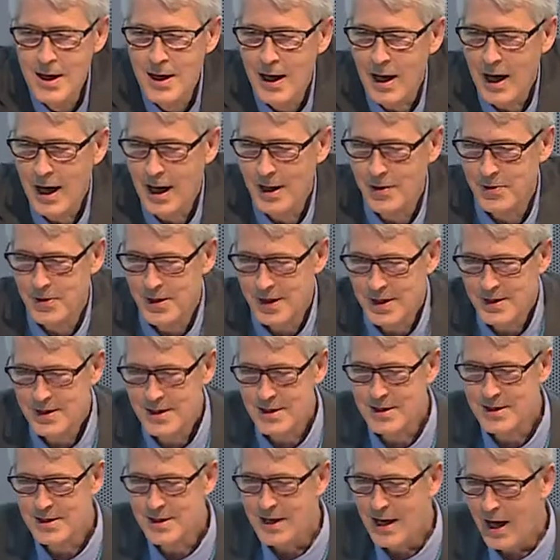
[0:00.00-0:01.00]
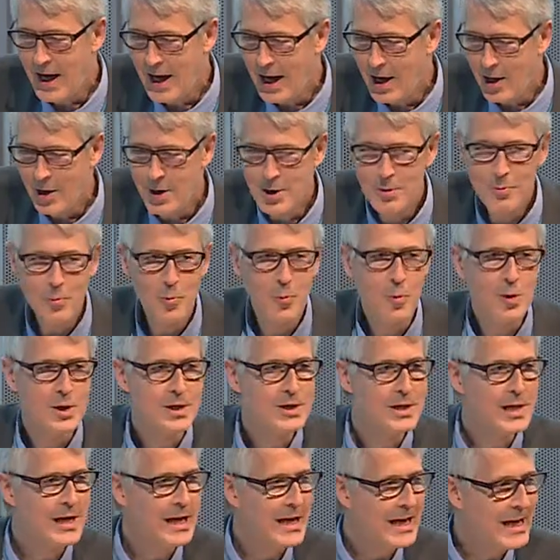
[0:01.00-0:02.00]
And this is how it
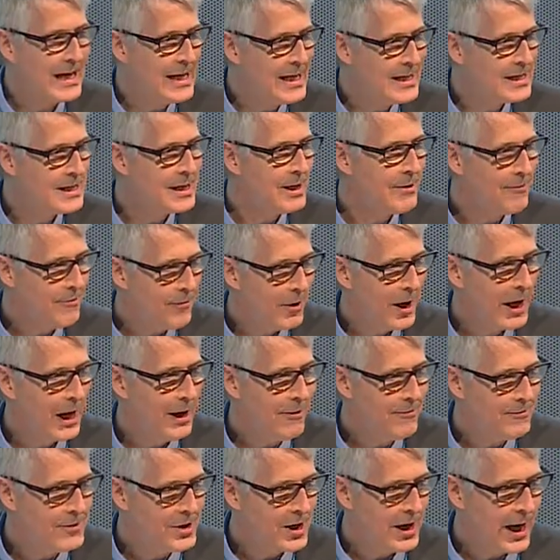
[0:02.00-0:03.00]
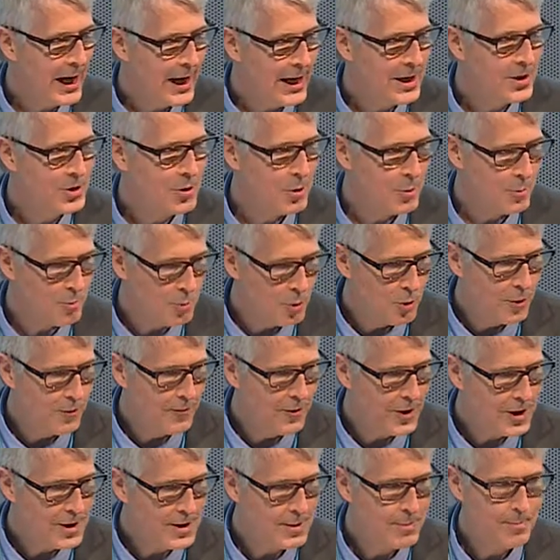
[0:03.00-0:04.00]
was easy for FDA to approve
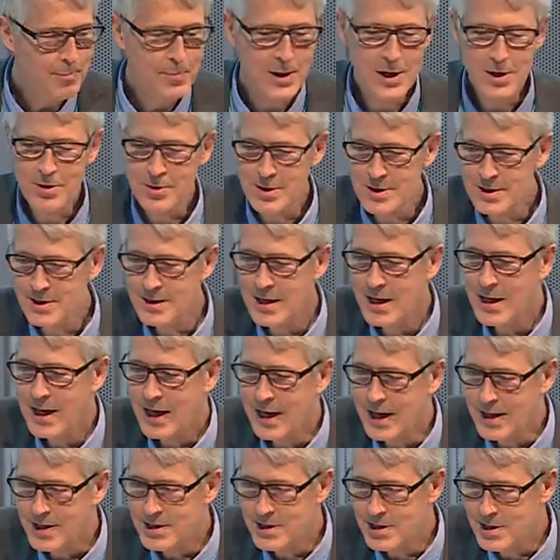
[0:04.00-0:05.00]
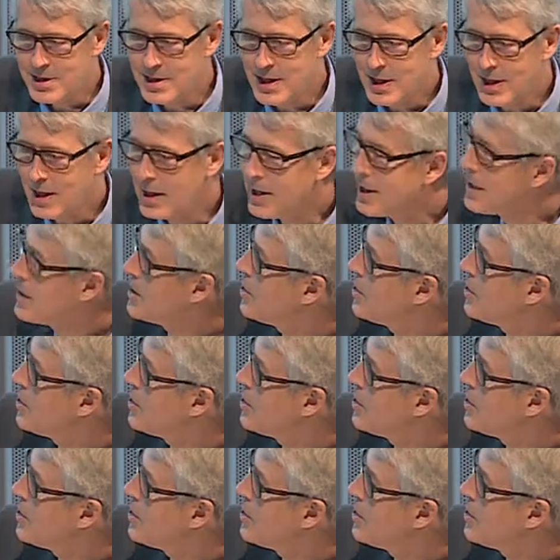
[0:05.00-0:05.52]
it, because it's still a